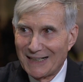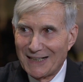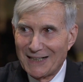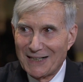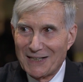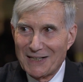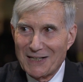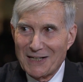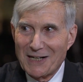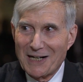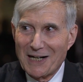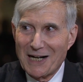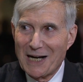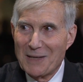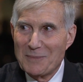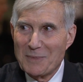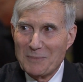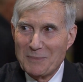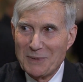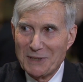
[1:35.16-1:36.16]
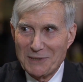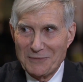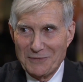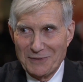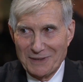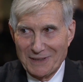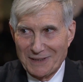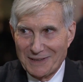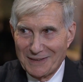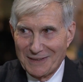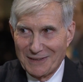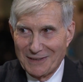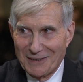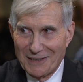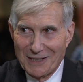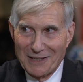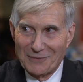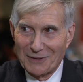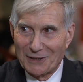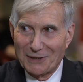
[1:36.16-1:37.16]
uh, I'm a bit of a,
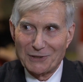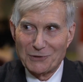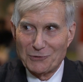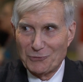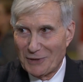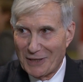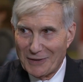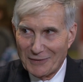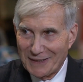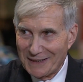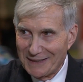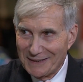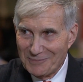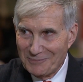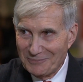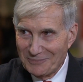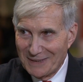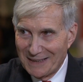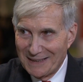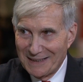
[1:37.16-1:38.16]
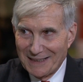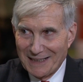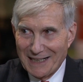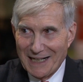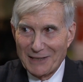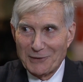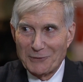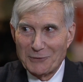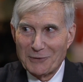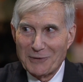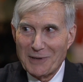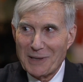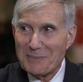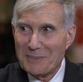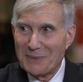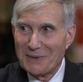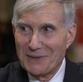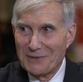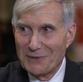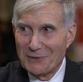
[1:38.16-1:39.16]
of a contrarian. I grew up
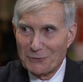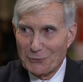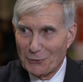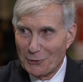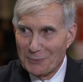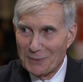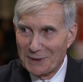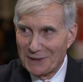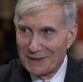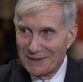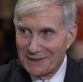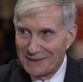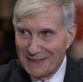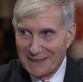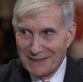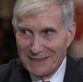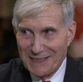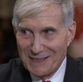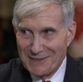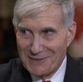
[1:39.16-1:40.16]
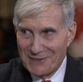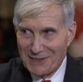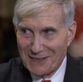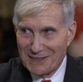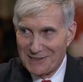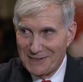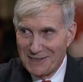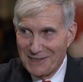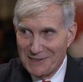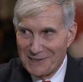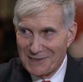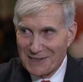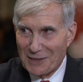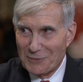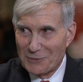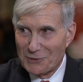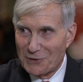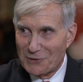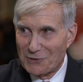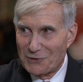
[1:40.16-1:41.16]
in the turbulent nineteen sixties. I
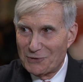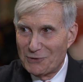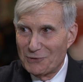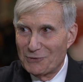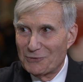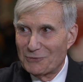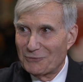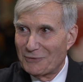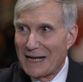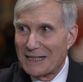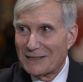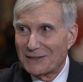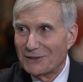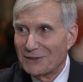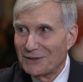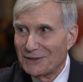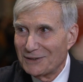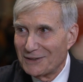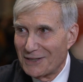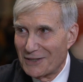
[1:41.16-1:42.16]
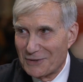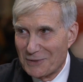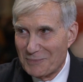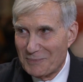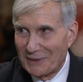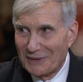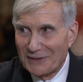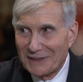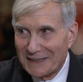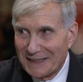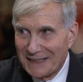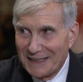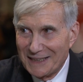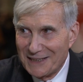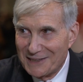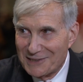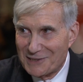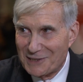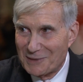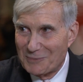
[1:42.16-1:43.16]
was a student radical on the
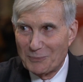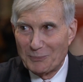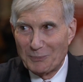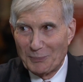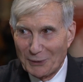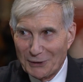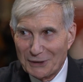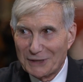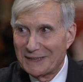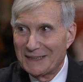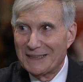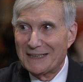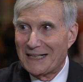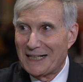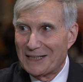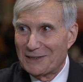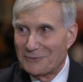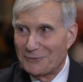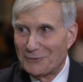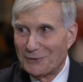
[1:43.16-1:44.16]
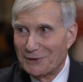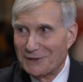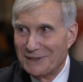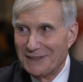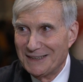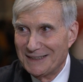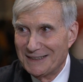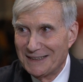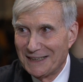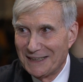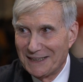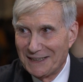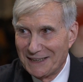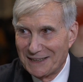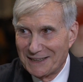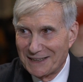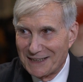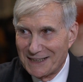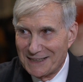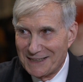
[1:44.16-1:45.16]
barricades in Berkeley, California
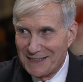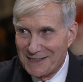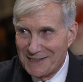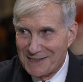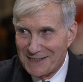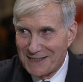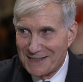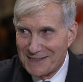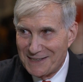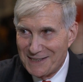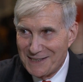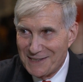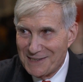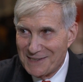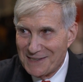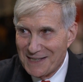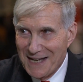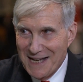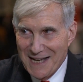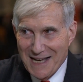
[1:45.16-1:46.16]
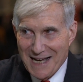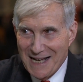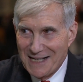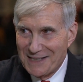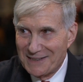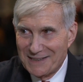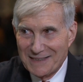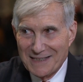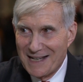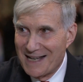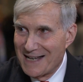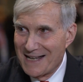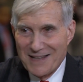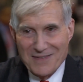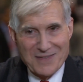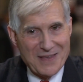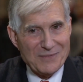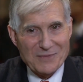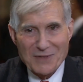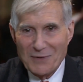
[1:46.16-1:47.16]
in the nineteen sixties. And
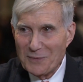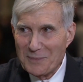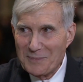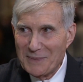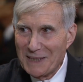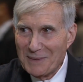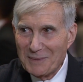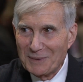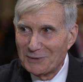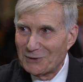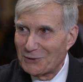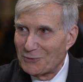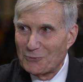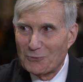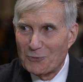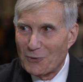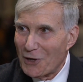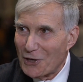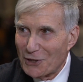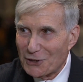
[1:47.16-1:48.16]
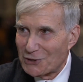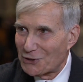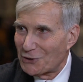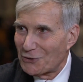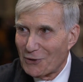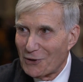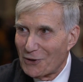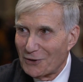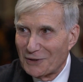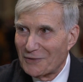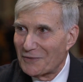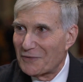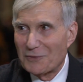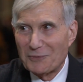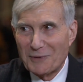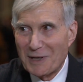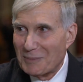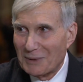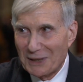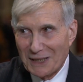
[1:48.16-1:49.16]
they've never been able to wash all of the
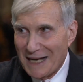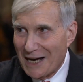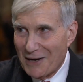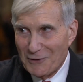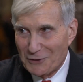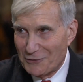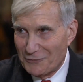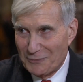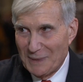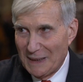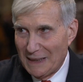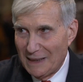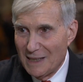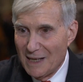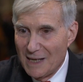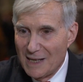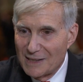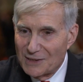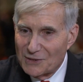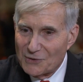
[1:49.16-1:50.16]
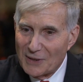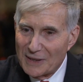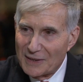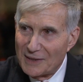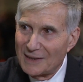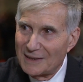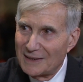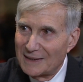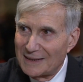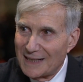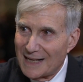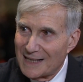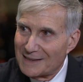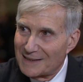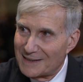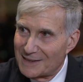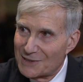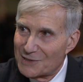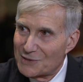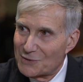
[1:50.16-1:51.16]
rebel out of me. So I think that that
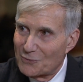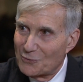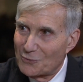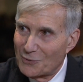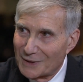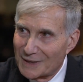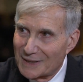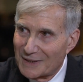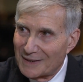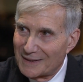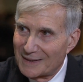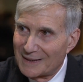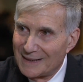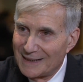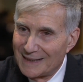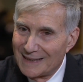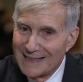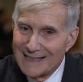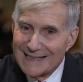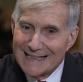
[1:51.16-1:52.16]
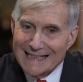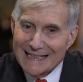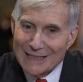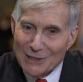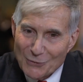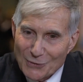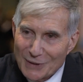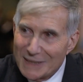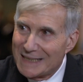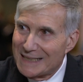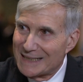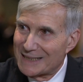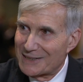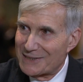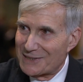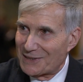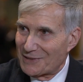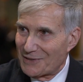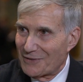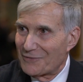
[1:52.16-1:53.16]
is one of the
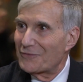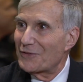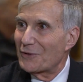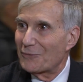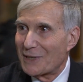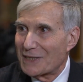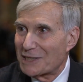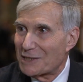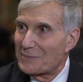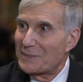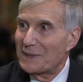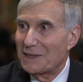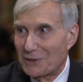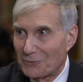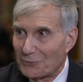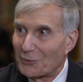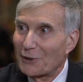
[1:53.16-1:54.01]
ingredients of the recipe that